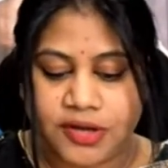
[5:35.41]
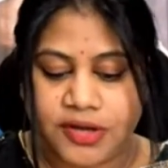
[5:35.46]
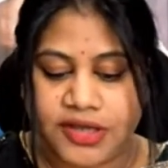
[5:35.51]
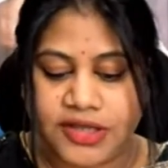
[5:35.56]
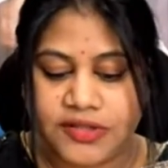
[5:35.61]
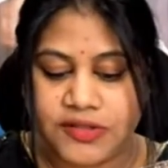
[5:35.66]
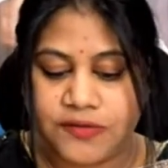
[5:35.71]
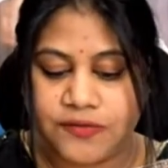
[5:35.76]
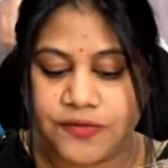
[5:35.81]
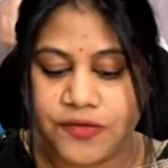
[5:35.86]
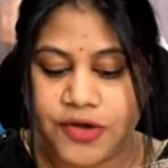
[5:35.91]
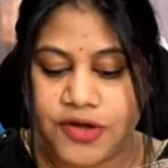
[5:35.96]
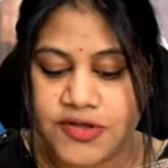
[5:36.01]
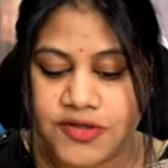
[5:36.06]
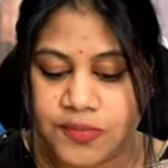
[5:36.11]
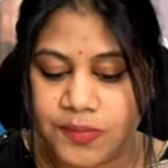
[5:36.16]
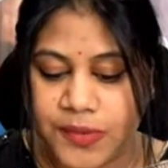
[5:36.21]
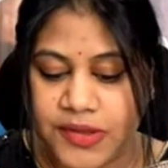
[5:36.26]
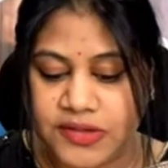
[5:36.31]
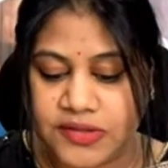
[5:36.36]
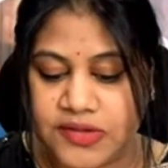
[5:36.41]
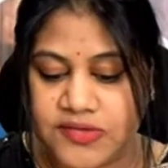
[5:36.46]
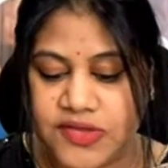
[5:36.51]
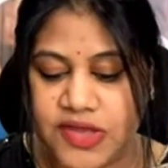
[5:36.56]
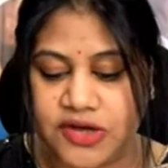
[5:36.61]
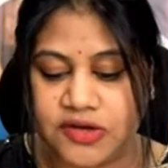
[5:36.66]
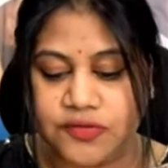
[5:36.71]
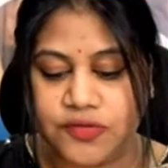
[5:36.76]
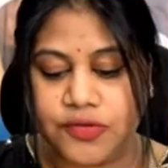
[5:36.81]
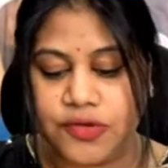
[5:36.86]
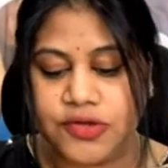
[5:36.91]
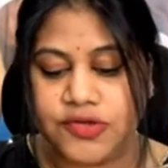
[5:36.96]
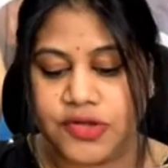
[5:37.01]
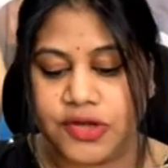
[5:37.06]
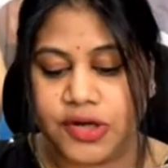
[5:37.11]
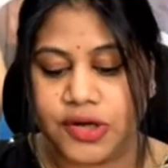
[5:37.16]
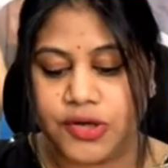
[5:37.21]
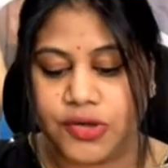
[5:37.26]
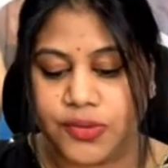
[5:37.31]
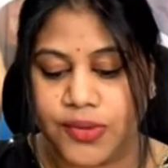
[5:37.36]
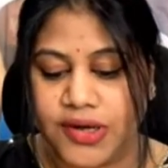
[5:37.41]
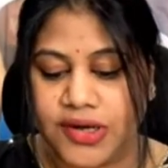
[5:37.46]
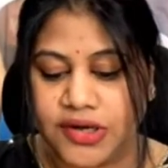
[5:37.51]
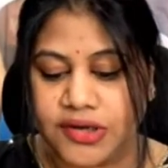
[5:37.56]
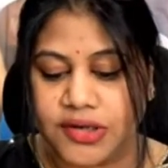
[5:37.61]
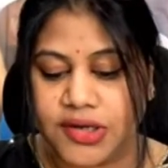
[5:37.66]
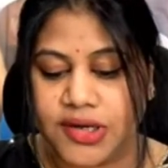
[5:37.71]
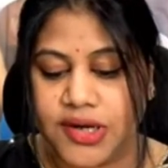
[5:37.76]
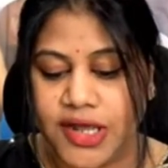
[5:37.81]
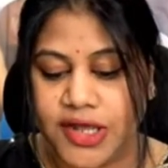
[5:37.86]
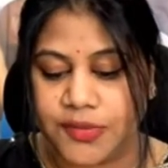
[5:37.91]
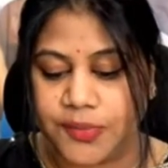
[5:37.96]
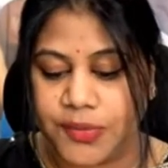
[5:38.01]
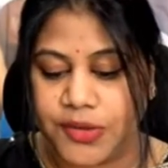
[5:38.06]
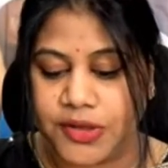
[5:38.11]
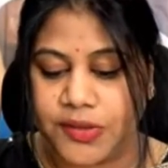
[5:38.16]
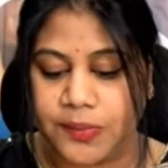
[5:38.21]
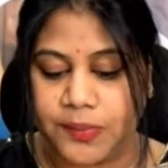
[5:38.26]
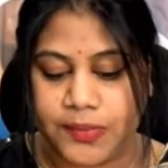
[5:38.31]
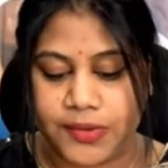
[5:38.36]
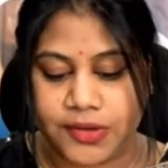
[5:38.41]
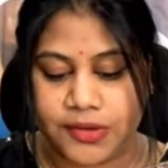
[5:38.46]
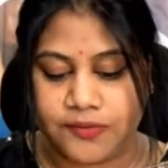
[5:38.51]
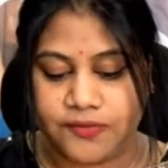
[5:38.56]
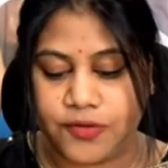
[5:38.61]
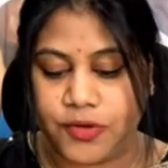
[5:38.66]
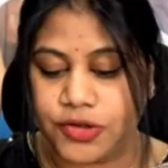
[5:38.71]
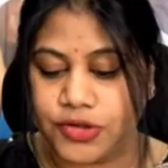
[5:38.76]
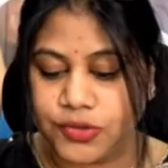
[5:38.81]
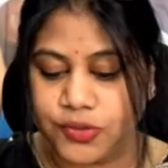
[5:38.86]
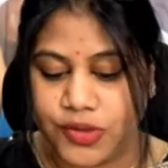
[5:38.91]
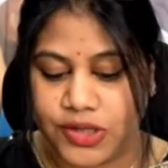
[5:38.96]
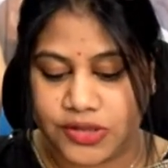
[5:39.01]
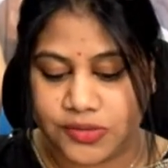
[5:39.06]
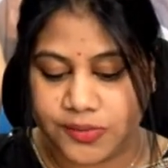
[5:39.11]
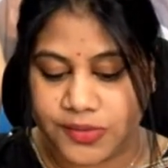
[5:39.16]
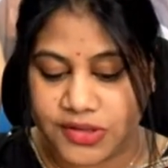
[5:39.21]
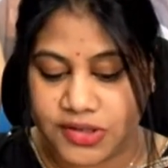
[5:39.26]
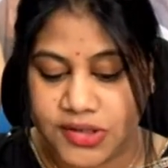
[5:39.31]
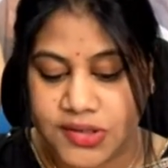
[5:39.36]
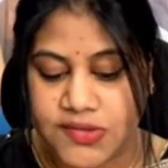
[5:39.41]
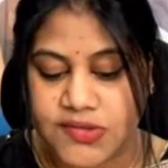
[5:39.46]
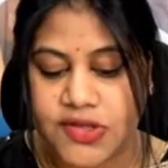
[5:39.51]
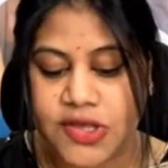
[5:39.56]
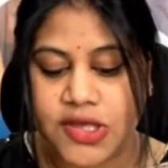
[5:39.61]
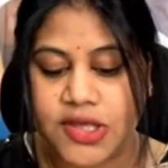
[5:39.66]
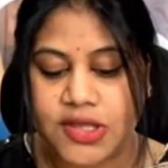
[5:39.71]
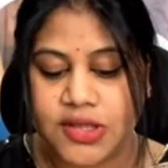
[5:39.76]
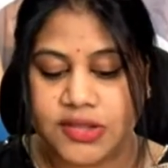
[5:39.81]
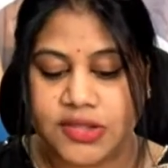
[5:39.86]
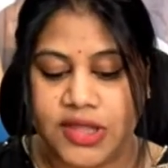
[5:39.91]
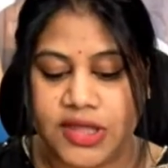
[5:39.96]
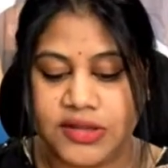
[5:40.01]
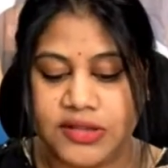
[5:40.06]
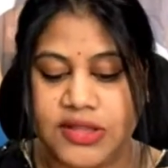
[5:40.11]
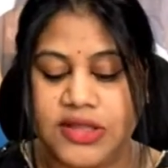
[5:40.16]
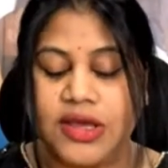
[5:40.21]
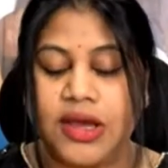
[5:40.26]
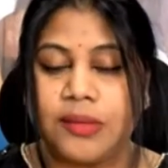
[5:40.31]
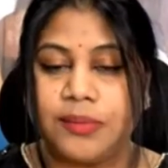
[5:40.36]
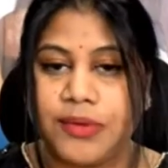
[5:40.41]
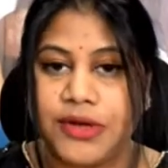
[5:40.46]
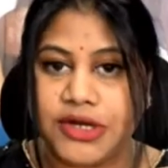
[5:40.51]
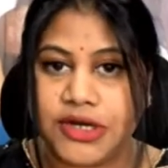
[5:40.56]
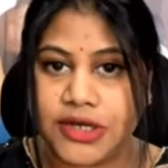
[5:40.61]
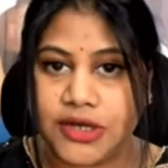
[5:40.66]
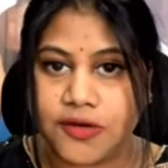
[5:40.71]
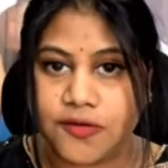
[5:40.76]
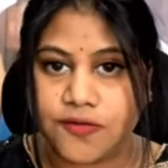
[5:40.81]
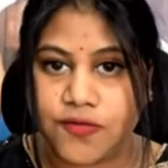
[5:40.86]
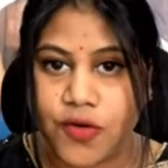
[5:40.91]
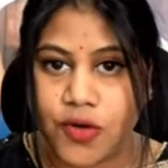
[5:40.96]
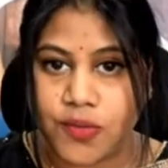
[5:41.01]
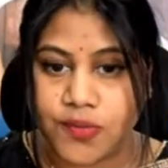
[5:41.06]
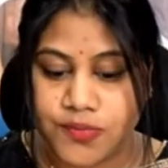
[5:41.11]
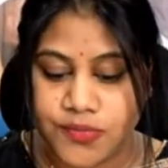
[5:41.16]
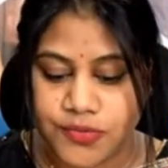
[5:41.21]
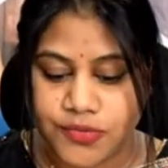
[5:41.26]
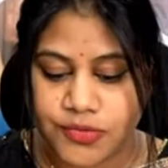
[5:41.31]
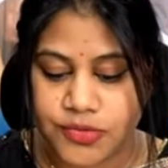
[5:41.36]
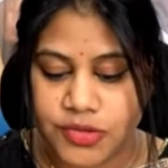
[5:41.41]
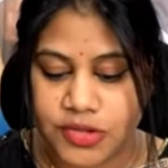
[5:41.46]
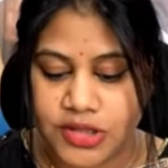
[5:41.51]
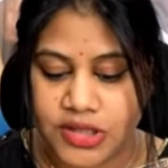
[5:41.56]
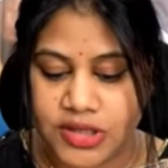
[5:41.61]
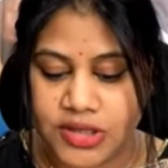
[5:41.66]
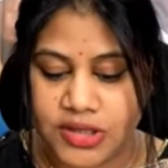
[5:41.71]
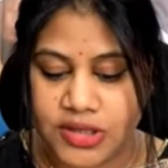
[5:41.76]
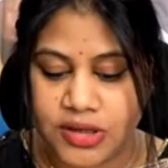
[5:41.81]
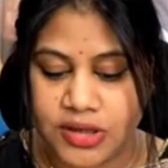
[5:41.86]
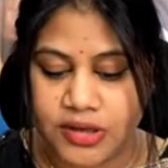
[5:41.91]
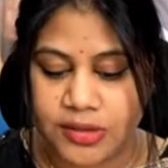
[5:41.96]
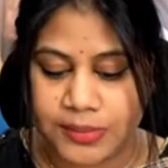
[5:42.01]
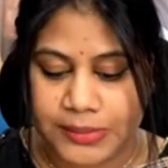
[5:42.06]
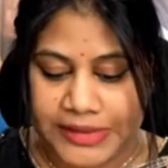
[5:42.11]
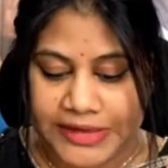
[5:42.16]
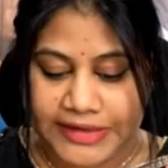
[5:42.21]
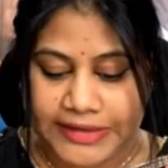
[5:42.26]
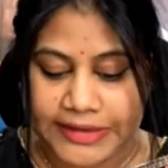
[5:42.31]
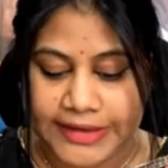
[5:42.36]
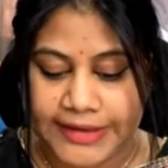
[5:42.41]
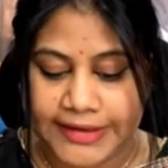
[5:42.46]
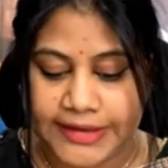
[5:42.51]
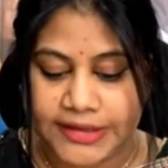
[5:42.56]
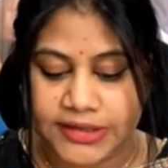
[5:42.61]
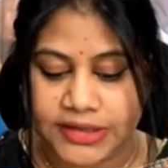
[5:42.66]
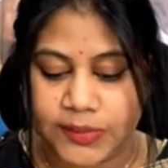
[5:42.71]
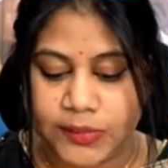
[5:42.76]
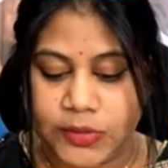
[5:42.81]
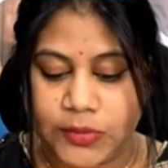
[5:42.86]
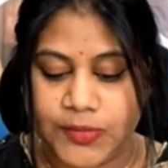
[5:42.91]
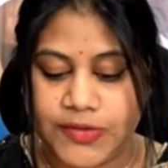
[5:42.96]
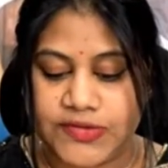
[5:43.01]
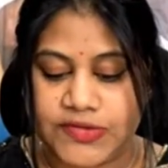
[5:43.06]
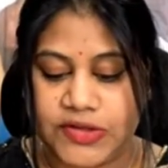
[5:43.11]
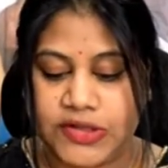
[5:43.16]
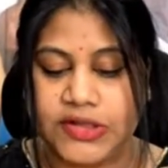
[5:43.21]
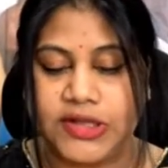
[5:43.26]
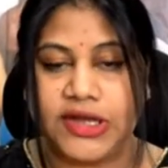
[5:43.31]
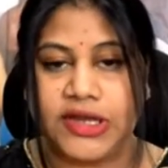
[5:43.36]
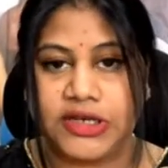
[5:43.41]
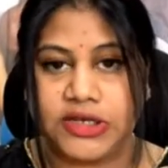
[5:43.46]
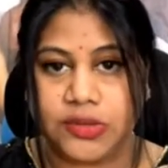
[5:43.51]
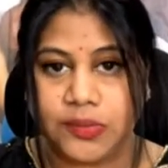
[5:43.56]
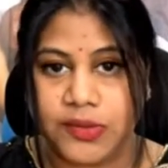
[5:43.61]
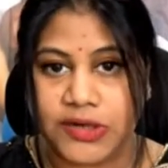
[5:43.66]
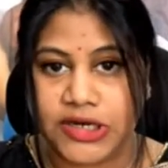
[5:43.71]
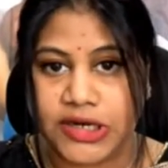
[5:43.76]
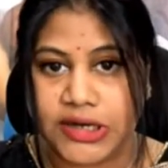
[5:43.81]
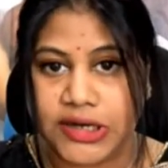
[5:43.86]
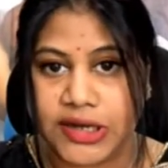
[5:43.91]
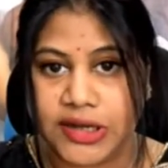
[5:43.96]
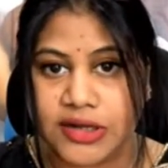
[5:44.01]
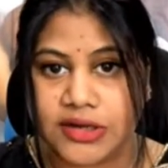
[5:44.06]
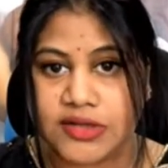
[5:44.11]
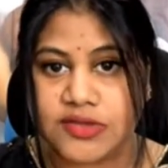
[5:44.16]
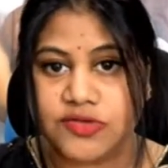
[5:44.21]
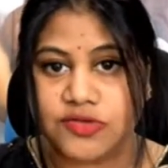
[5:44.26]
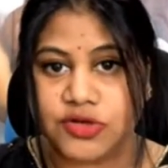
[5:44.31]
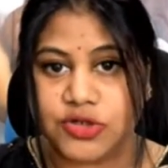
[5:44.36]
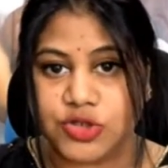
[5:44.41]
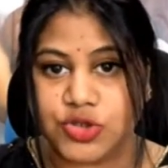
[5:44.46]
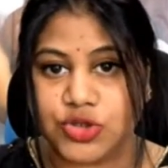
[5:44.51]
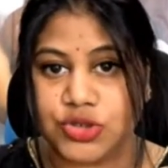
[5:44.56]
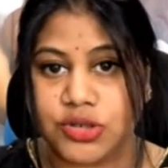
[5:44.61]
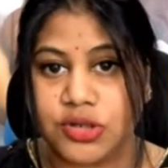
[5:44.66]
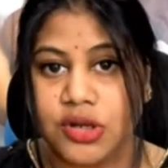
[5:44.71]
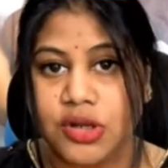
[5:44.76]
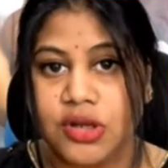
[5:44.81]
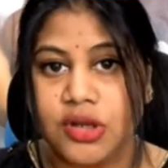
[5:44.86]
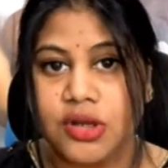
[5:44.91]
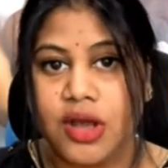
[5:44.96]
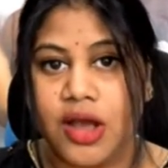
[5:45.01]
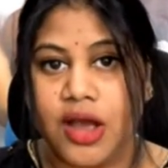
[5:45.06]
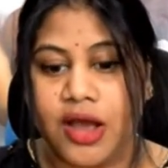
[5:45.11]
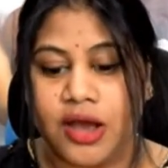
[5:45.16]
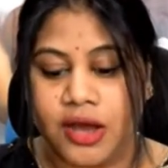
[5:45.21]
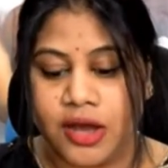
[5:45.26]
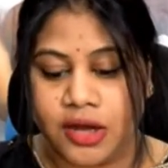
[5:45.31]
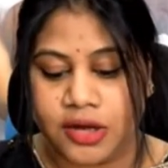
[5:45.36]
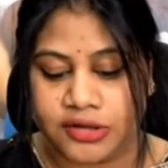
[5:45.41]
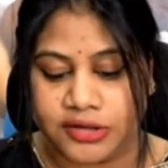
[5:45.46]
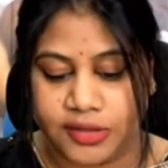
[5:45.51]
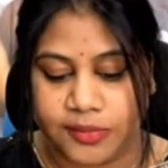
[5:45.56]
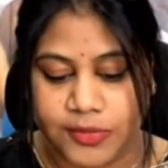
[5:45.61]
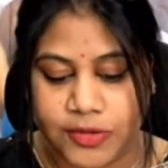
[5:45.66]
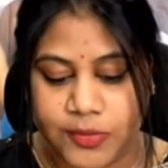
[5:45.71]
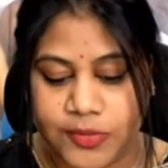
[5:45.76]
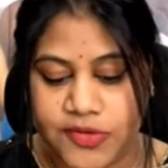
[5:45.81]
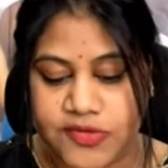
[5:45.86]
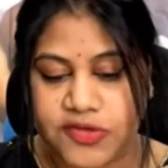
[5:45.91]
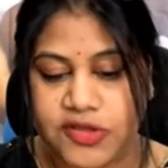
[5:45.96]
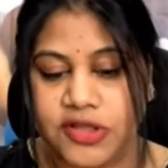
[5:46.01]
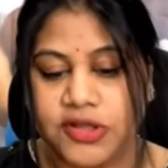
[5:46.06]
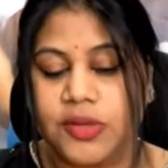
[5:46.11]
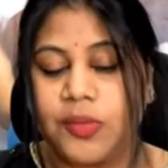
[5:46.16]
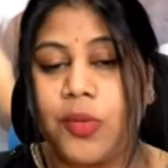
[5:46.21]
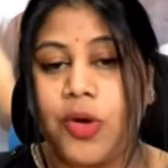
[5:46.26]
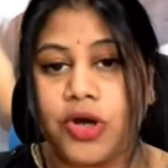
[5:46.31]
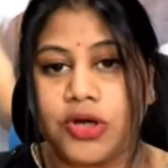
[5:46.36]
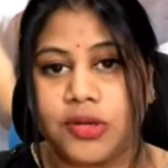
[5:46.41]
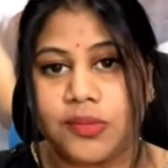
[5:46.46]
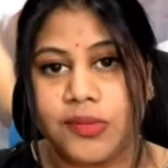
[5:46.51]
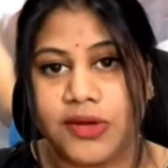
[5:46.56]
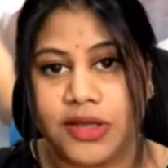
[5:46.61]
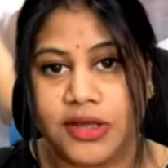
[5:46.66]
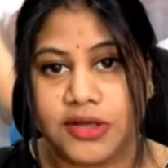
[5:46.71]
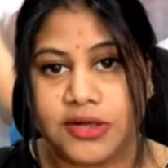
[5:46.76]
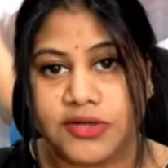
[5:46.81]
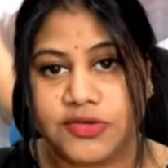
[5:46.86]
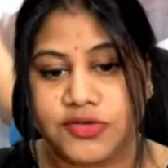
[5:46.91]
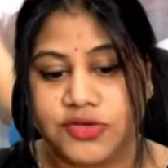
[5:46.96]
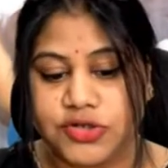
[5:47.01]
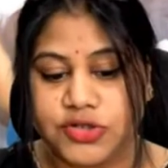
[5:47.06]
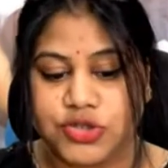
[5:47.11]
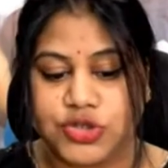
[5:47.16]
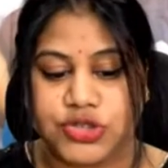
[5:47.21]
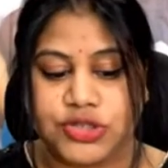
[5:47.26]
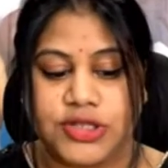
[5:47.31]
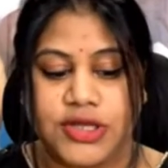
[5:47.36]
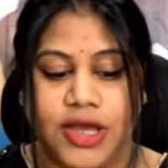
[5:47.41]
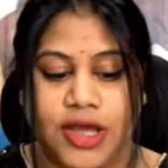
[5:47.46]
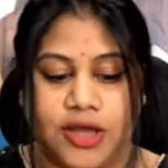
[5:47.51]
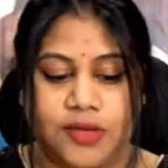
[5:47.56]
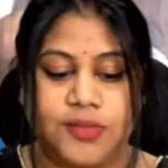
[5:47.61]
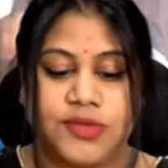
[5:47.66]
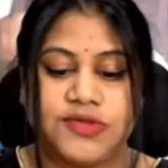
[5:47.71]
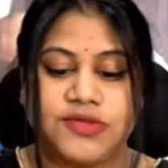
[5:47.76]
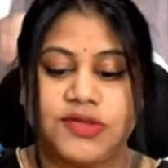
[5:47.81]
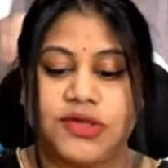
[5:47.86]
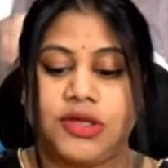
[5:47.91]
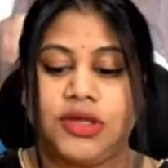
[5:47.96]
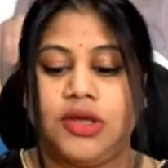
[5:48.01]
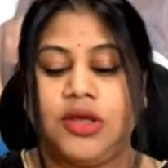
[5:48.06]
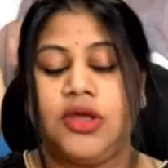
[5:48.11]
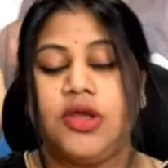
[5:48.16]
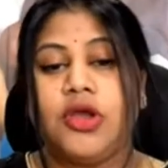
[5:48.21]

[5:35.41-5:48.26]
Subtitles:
In the first pin, the centrifuge is around 1200 RPM for 12 minutes. Then the upper layer forms the platelet and WBC. The intermediate layer is rich in WBC and the bottom layer is rich in the RBC.